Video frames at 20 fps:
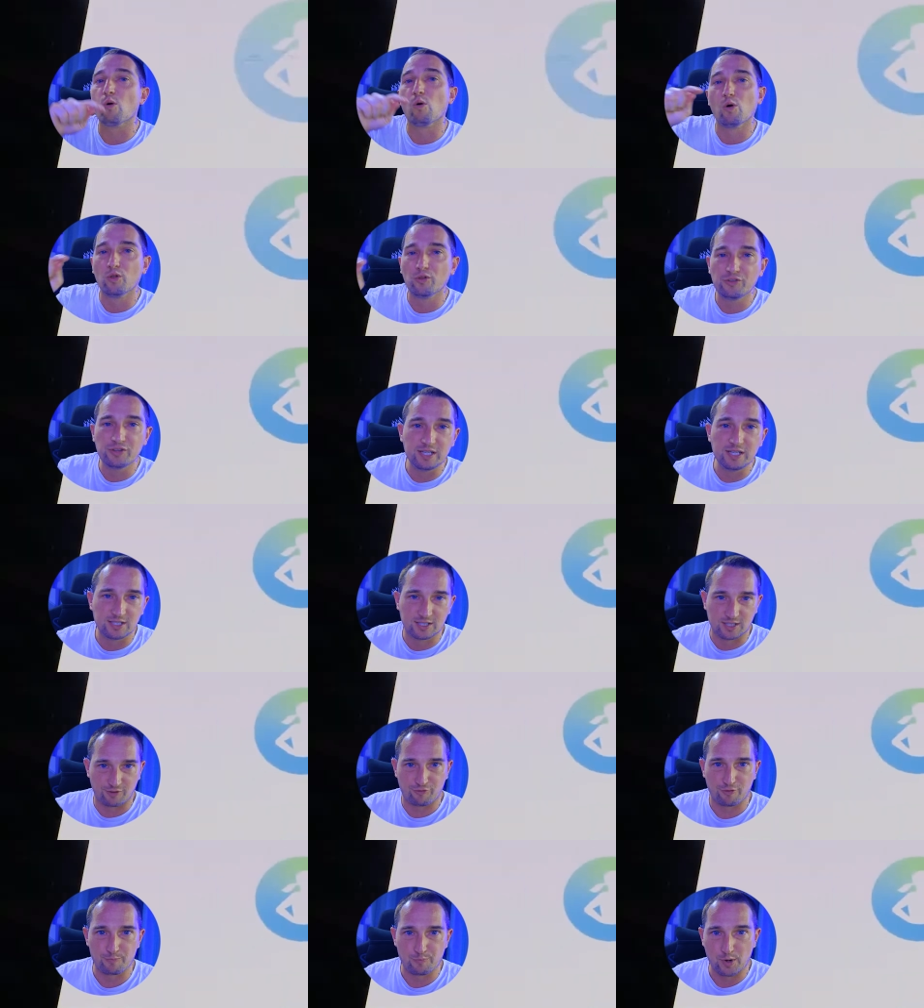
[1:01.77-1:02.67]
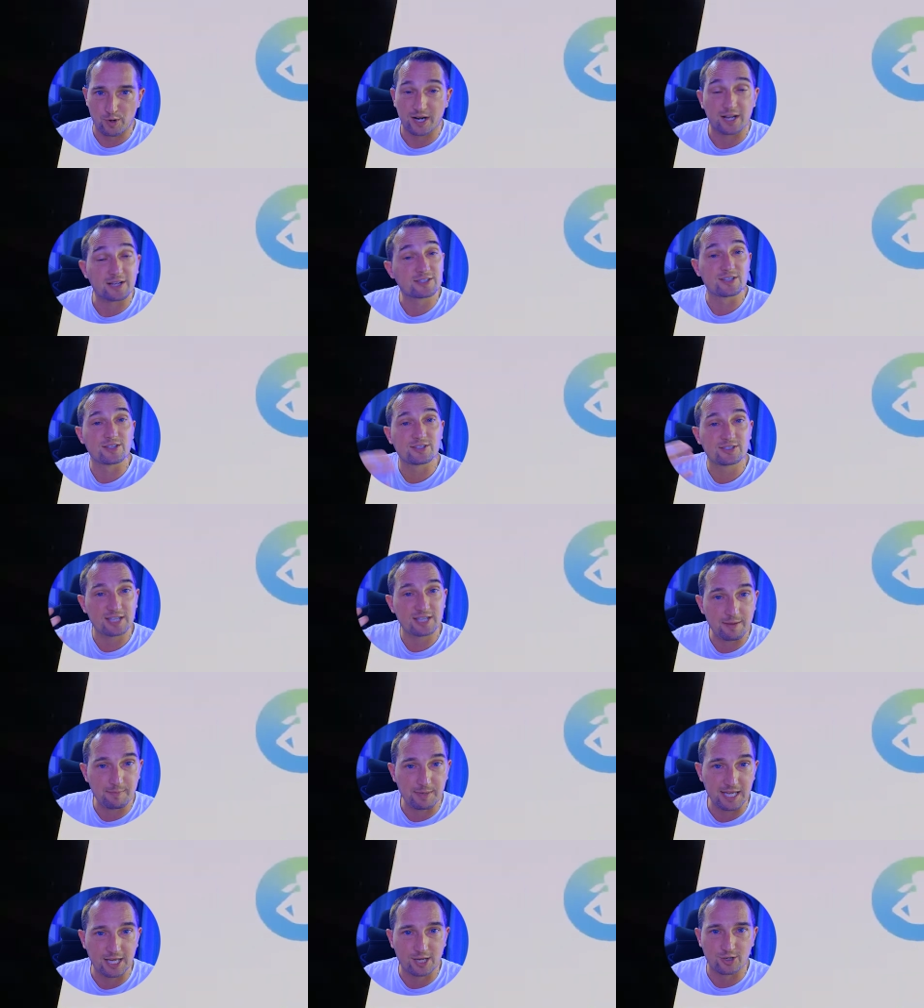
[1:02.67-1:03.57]
all these different products in the
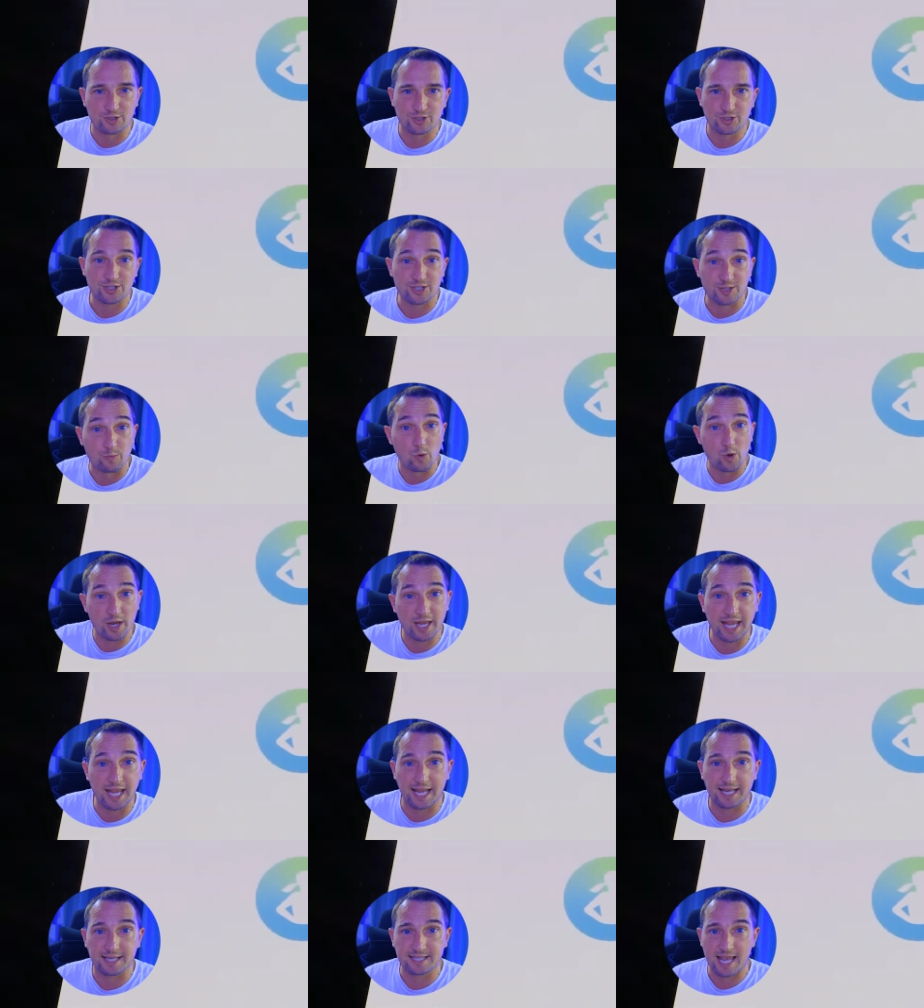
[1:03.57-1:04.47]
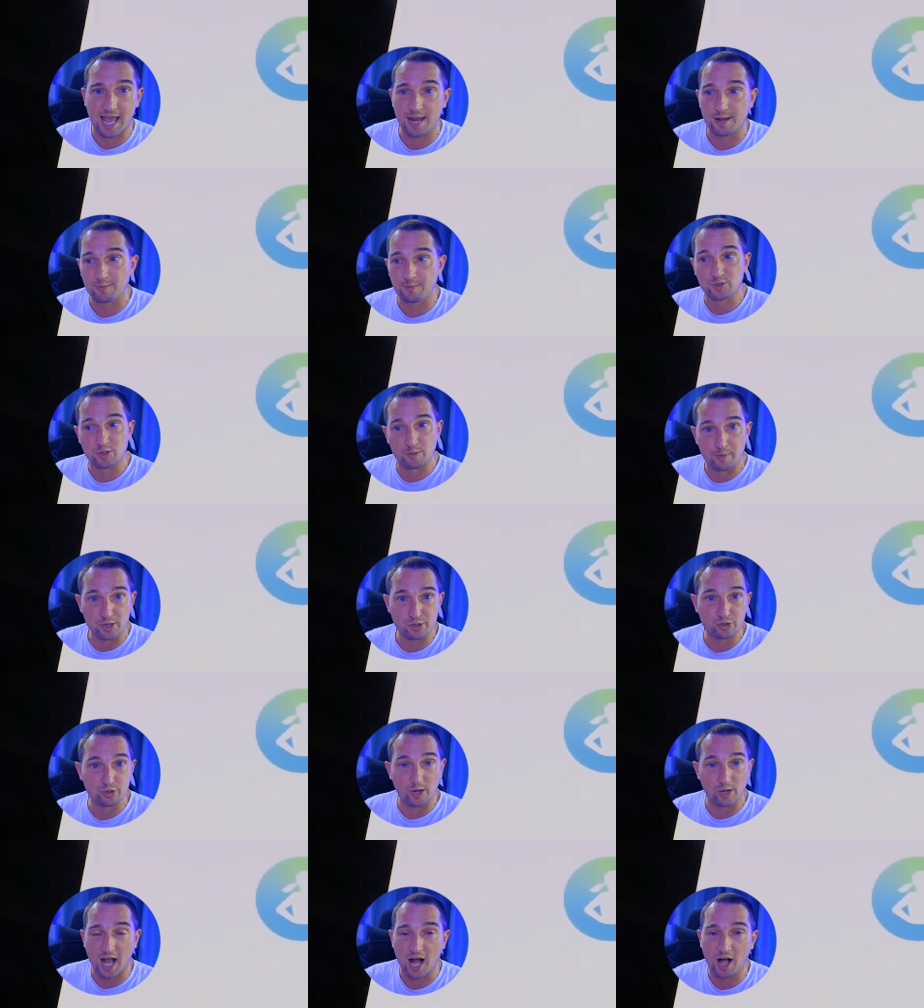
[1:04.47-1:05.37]
same ecosystem working in tandem to
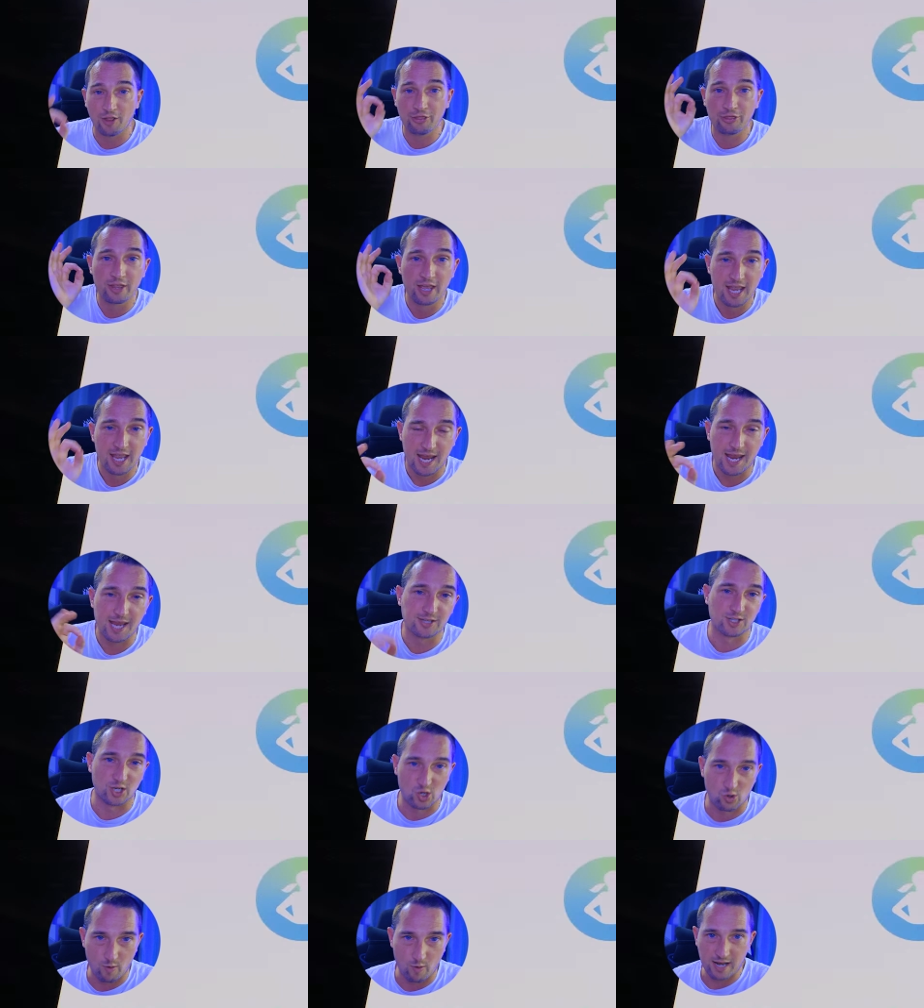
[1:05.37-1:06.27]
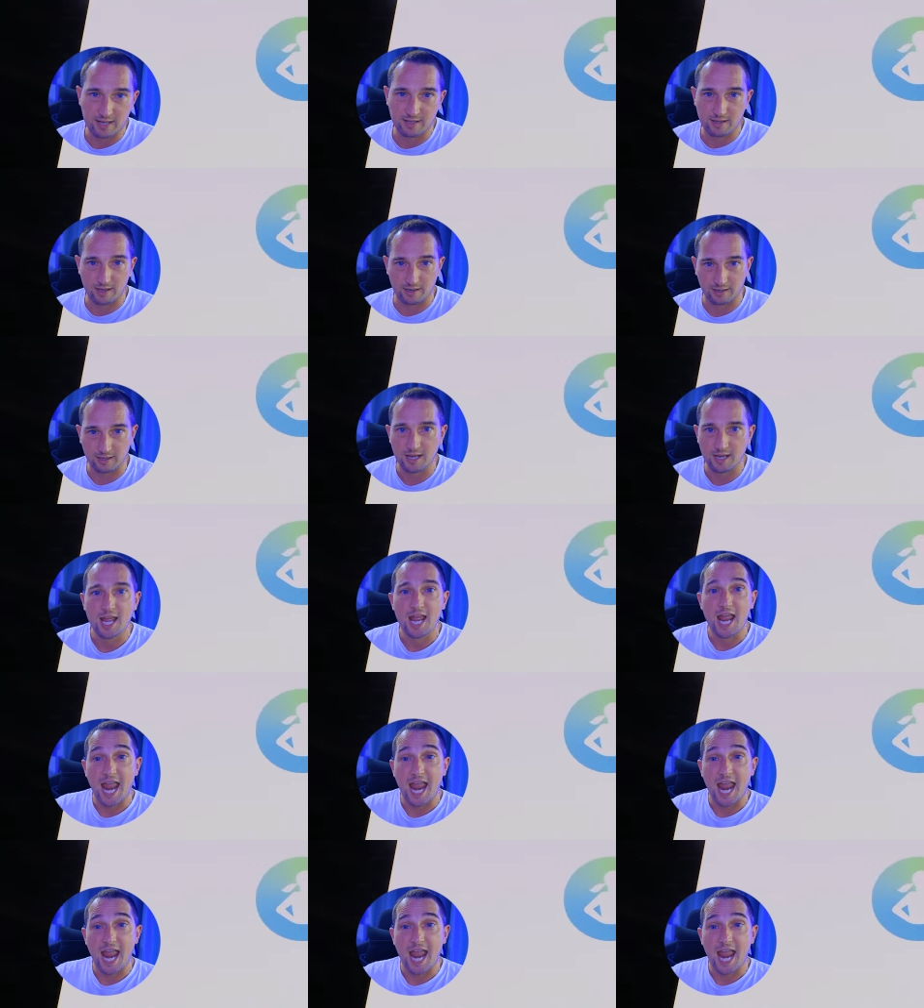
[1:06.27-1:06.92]
measure your health is a great thing.